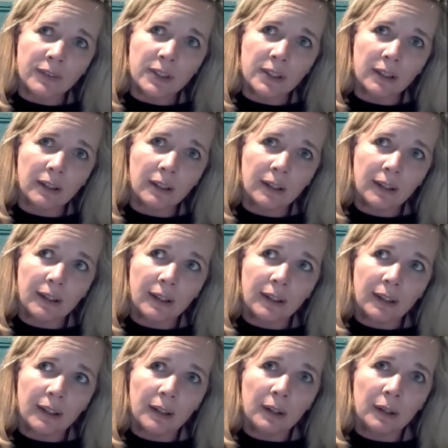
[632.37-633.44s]
to
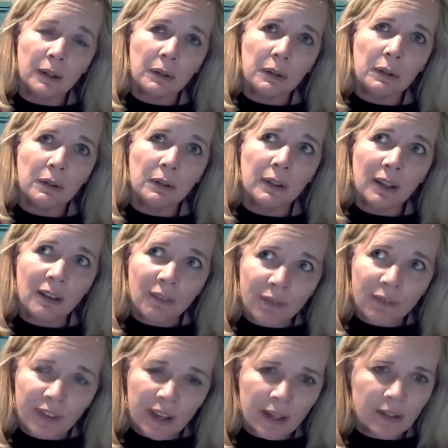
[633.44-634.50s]
give
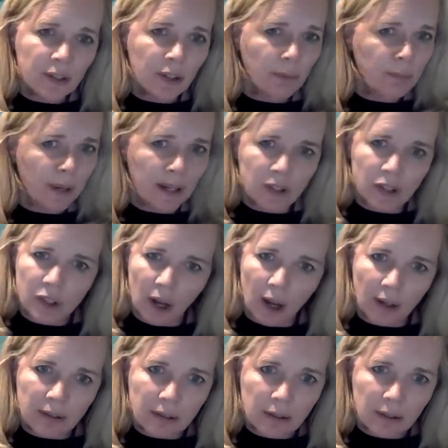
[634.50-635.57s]
things your best shot,